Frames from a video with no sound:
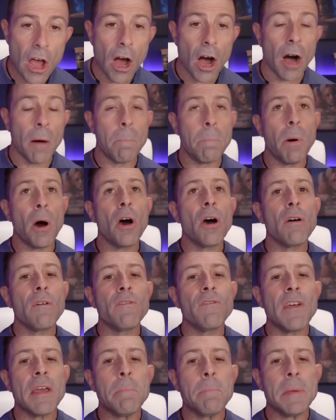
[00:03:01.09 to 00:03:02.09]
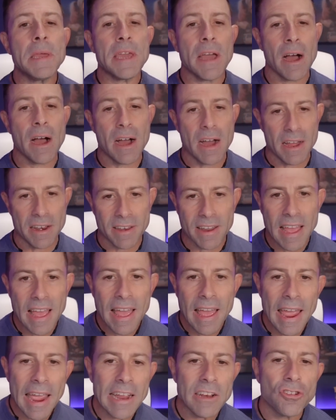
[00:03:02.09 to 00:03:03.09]
above and beyond
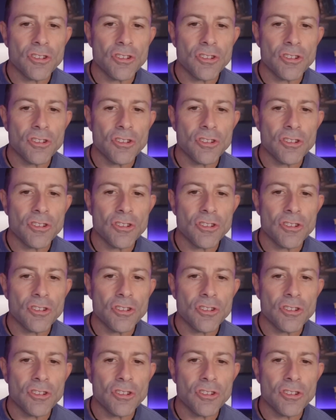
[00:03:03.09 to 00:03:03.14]
a